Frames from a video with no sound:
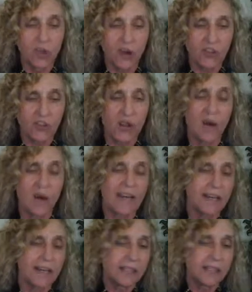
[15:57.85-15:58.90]
large
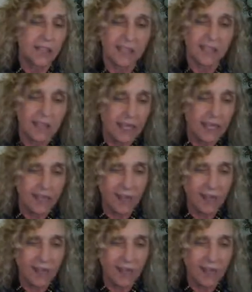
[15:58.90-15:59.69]
quantities. Let's stick it in a